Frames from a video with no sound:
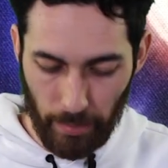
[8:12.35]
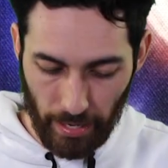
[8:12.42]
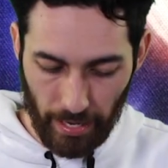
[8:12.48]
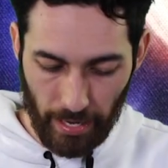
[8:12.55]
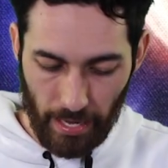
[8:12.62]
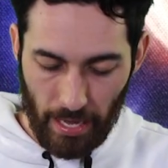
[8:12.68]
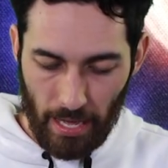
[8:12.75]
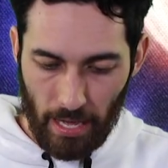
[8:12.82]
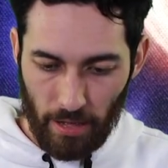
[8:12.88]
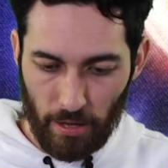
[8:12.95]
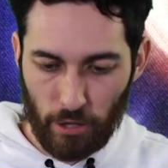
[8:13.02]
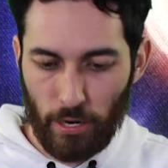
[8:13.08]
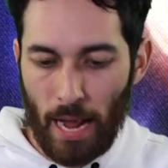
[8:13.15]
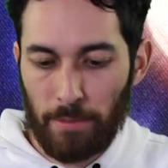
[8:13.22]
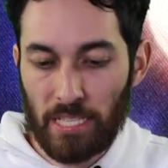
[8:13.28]
But
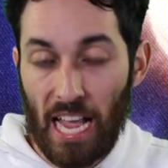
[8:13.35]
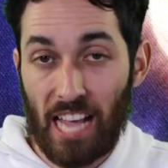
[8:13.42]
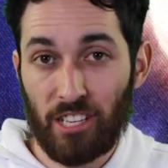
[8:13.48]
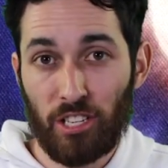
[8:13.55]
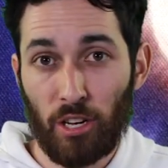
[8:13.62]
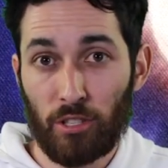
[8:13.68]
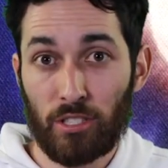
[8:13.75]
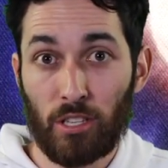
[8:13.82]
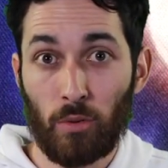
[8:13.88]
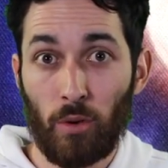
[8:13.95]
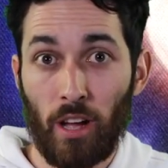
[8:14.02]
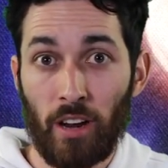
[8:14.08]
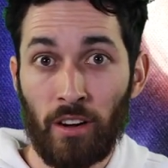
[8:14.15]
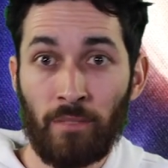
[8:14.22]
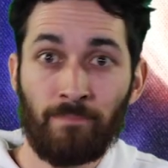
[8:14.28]
the traps I chose to
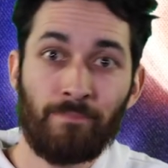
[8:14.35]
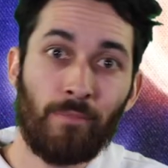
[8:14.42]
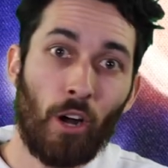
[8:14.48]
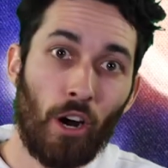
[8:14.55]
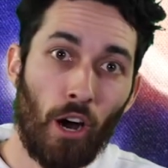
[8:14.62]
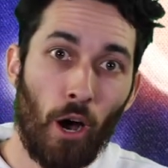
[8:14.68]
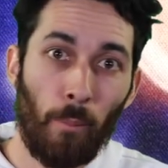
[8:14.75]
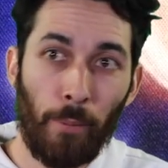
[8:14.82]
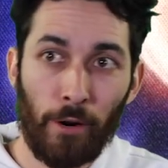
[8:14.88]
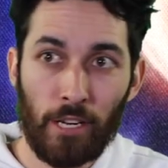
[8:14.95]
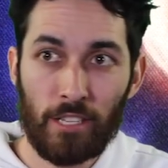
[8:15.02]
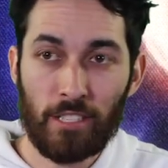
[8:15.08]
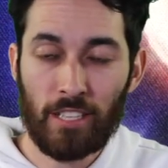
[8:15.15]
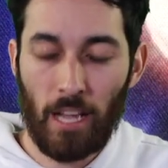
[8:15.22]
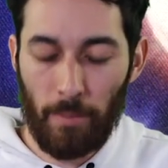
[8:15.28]
run are all
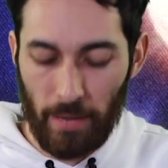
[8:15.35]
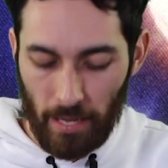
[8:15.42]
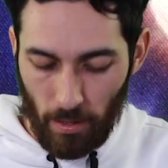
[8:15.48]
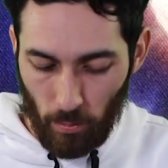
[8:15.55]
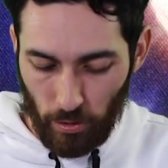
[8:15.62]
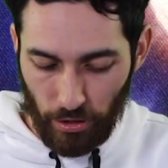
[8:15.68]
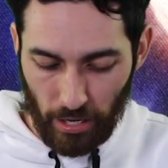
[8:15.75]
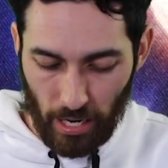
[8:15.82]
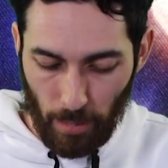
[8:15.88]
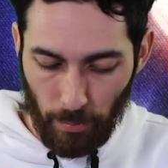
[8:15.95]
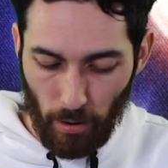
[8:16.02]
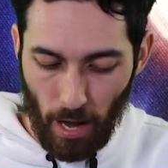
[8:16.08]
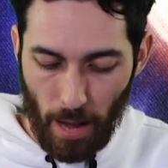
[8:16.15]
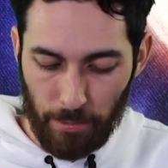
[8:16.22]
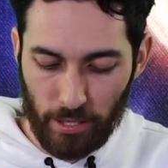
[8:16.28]
pretty scummy with a
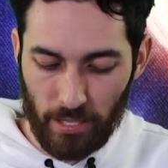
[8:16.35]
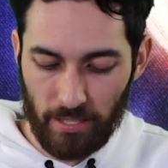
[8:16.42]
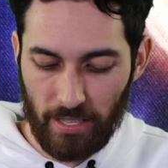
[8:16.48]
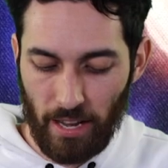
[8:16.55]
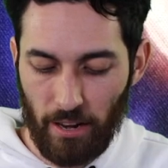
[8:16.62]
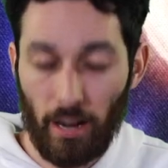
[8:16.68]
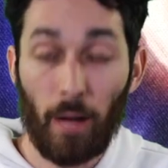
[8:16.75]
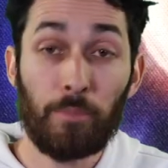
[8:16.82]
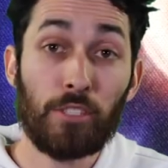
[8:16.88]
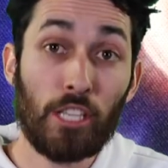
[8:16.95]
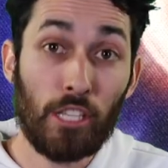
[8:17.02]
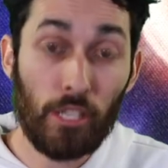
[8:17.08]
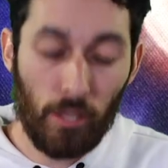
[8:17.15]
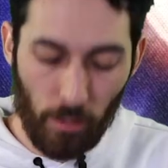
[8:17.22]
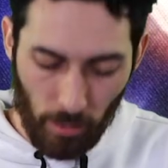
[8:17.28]
couple options that are up to
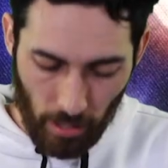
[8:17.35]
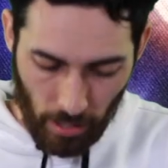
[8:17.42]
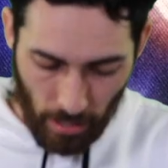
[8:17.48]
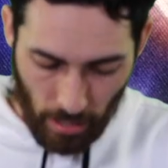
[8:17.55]
you.